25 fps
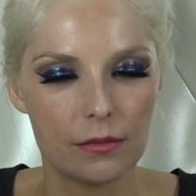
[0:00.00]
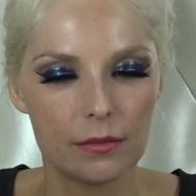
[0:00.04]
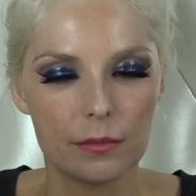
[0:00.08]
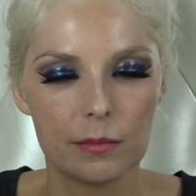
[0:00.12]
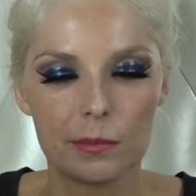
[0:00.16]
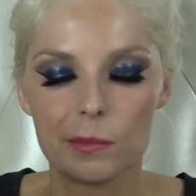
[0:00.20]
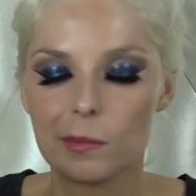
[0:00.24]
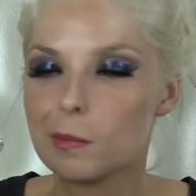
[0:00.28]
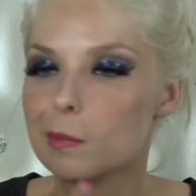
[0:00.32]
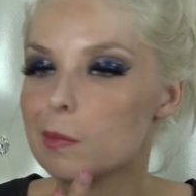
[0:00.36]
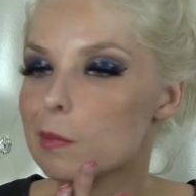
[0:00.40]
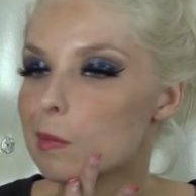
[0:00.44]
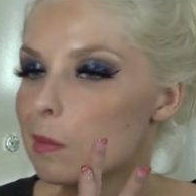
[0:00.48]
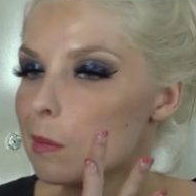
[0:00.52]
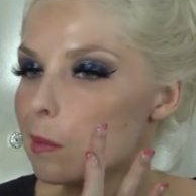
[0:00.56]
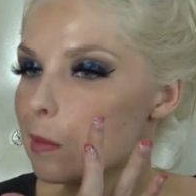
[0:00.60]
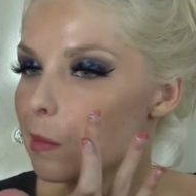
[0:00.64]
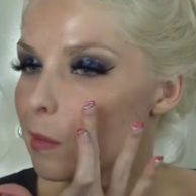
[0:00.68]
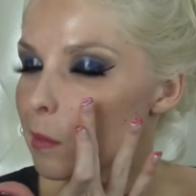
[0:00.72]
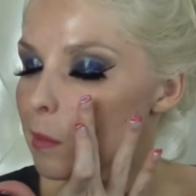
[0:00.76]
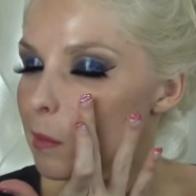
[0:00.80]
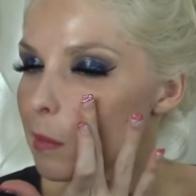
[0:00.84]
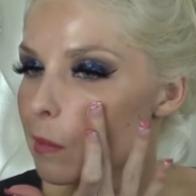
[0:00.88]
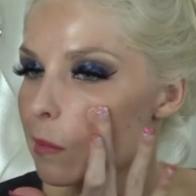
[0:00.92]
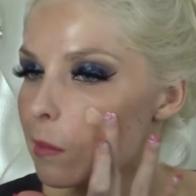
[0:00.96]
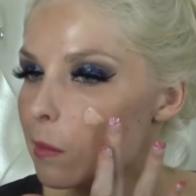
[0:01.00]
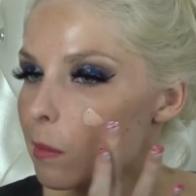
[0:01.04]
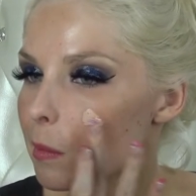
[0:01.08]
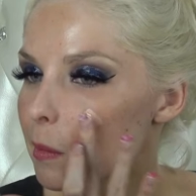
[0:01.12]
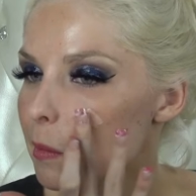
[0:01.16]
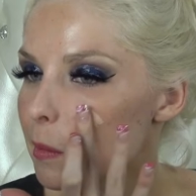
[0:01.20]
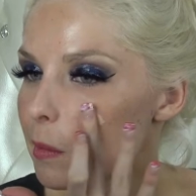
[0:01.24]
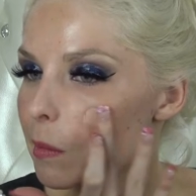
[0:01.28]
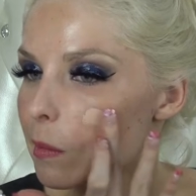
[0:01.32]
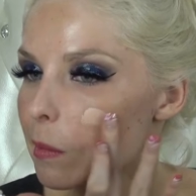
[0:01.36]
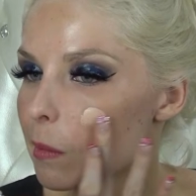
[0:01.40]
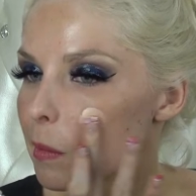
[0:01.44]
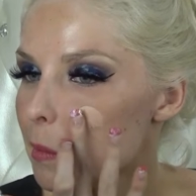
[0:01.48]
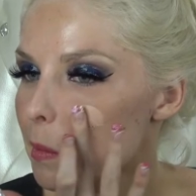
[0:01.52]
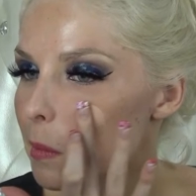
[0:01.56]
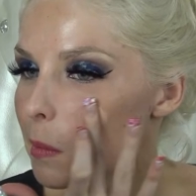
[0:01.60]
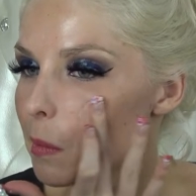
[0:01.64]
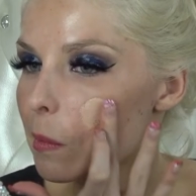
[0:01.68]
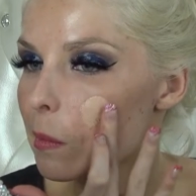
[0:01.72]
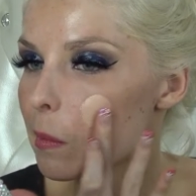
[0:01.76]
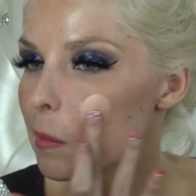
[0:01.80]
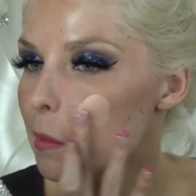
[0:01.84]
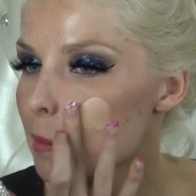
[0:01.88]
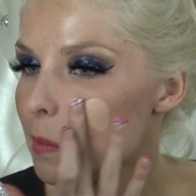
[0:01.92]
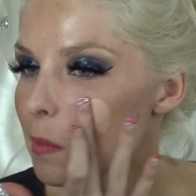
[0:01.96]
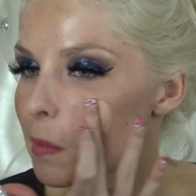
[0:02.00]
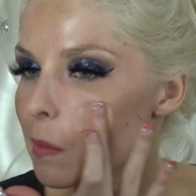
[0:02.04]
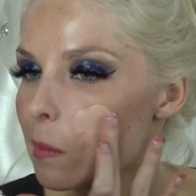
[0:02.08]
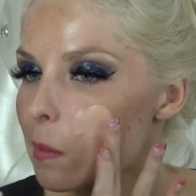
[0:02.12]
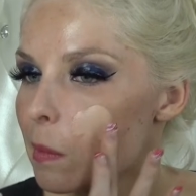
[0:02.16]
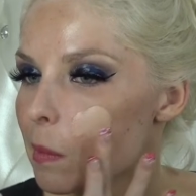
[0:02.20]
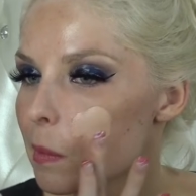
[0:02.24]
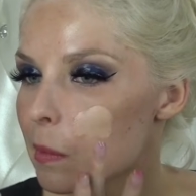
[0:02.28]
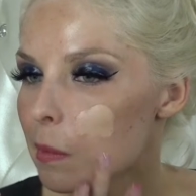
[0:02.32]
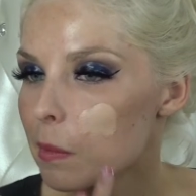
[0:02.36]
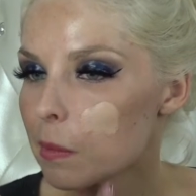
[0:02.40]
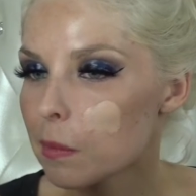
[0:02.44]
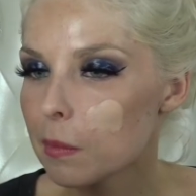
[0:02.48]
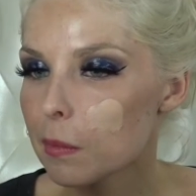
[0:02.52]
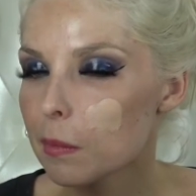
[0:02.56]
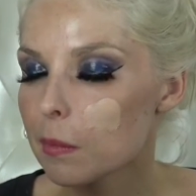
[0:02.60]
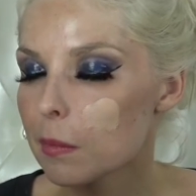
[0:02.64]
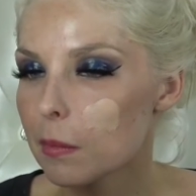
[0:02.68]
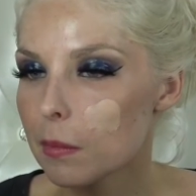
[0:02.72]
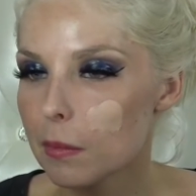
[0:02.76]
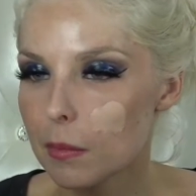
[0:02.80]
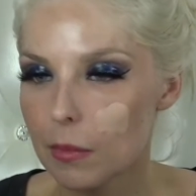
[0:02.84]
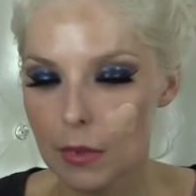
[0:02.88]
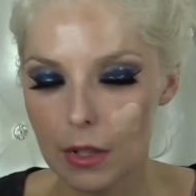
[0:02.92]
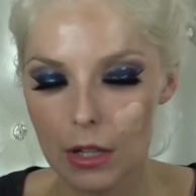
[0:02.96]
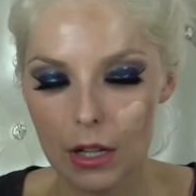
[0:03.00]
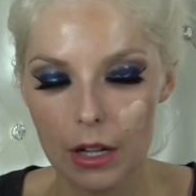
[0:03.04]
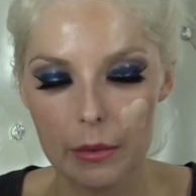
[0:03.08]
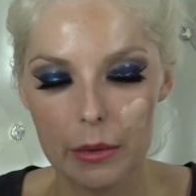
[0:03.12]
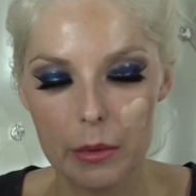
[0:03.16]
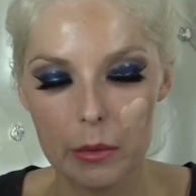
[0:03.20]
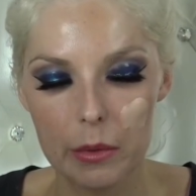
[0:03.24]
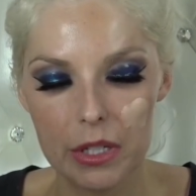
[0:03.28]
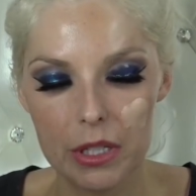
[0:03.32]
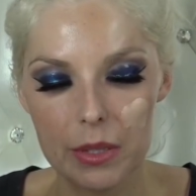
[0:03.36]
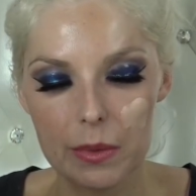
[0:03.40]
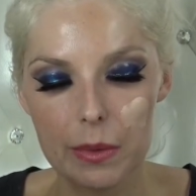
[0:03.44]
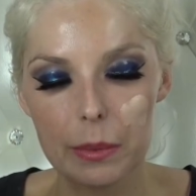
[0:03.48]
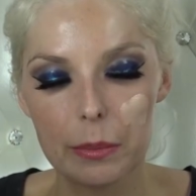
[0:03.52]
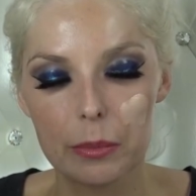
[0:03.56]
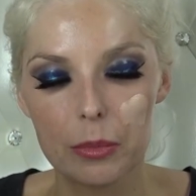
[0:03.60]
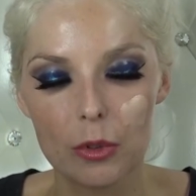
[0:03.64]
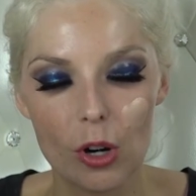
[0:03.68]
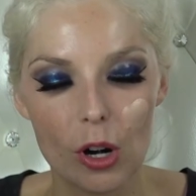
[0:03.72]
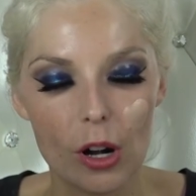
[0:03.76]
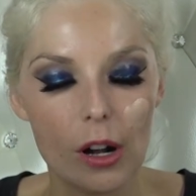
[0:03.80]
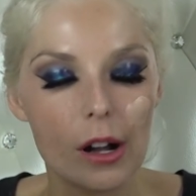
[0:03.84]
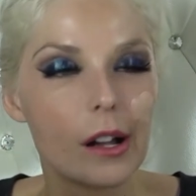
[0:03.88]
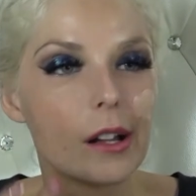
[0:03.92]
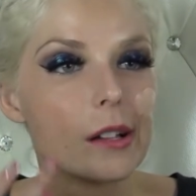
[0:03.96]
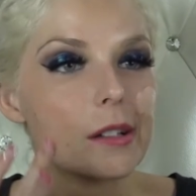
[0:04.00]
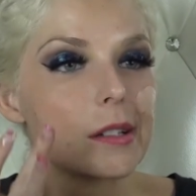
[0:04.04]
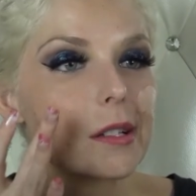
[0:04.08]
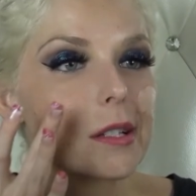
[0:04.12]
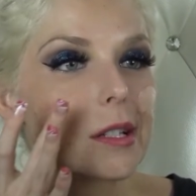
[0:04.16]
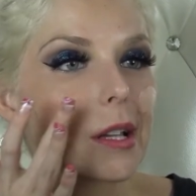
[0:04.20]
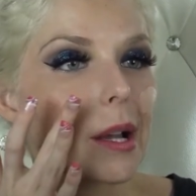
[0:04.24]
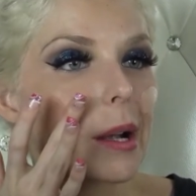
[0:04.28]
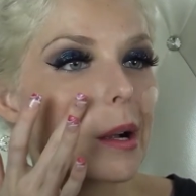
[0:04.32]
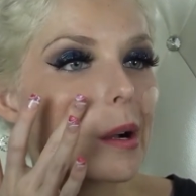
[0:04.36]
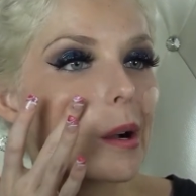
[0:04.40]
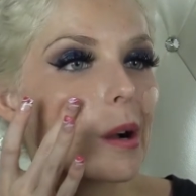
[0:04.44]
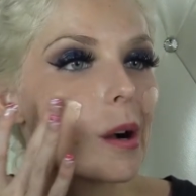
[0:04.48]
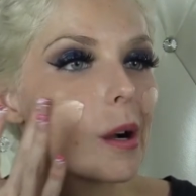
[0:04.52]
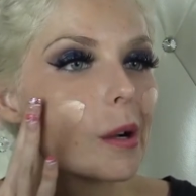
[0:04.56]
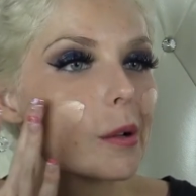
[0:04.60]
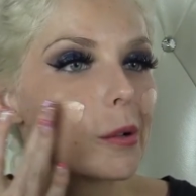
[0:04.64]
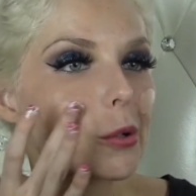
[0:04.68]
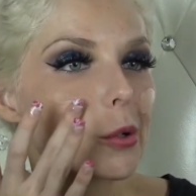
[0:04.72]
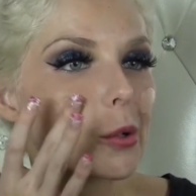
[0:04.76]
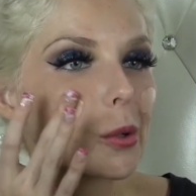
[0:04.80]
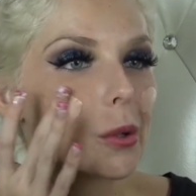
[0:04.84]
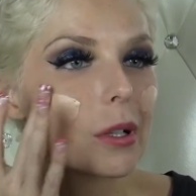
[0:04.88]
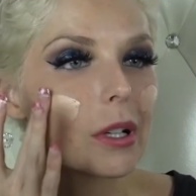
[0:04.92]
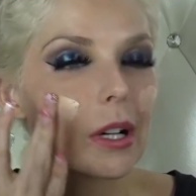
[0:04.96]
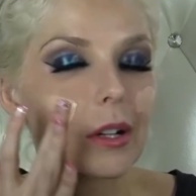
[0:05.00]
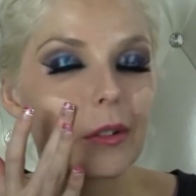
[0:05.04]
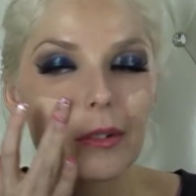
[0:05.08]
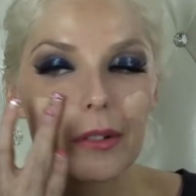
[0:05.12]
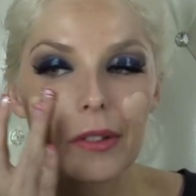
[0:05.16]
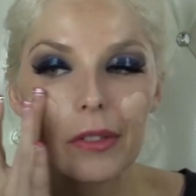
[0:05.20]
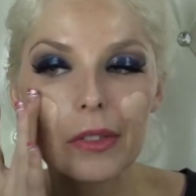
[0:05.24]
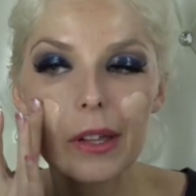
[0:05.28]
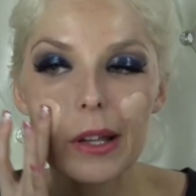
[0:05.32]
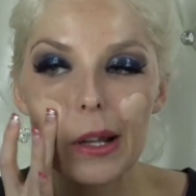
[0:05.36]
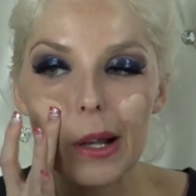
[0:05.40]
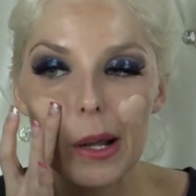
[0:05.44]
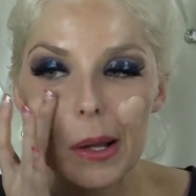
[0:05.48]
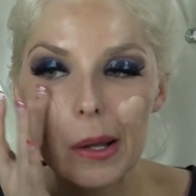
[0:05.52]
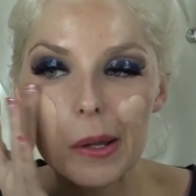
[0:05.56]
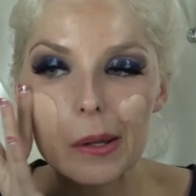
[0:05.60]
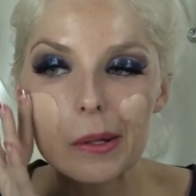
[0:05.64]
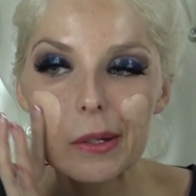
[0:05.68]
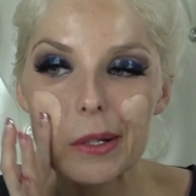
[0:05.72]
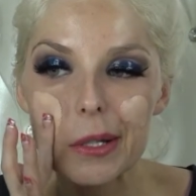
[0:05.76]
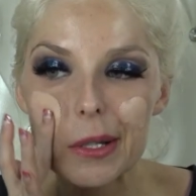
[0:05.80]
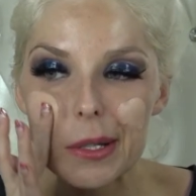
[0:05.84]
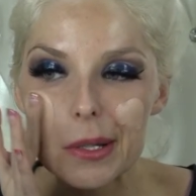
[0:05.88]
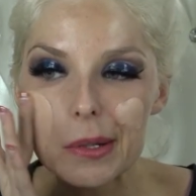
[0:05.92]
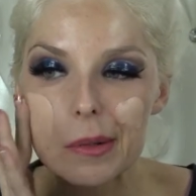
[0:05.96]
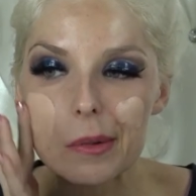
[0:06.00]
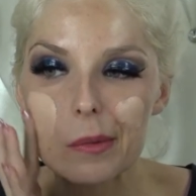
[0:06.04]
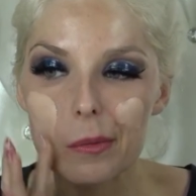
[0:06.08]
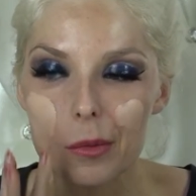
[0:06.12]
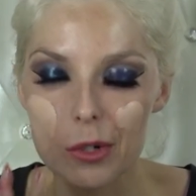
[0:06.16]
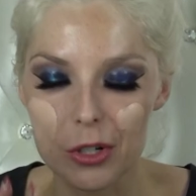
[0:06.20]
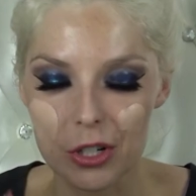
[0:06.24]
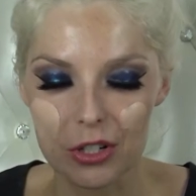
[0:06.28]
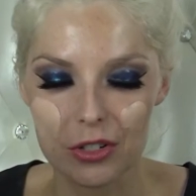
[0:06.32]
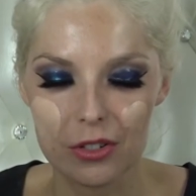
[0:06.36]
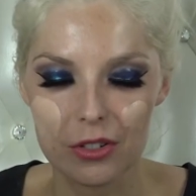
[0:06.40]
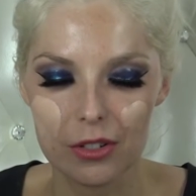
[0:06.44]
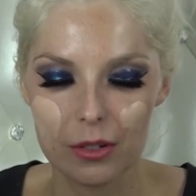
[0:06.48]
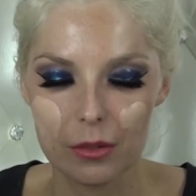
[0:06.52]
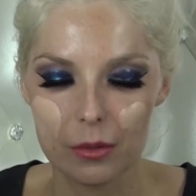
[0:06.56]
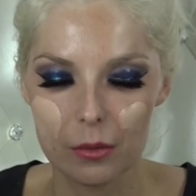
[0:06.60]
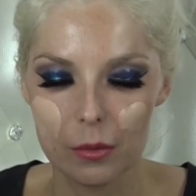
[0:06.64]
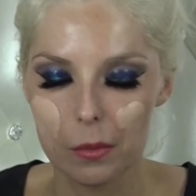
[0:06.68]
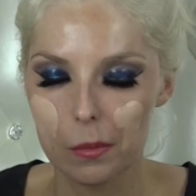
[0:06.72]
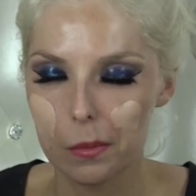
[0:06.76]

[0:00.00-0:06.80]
I mean, once we bronze and contour and everything else, which